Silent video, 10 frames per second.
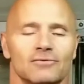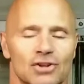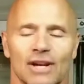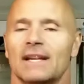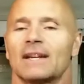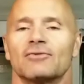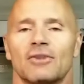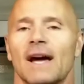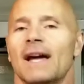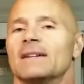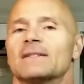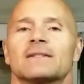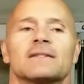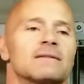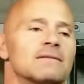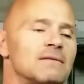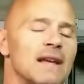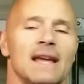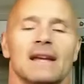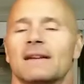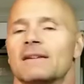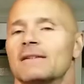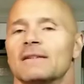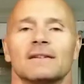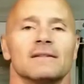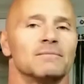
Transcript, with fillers: chicken, rice, steak,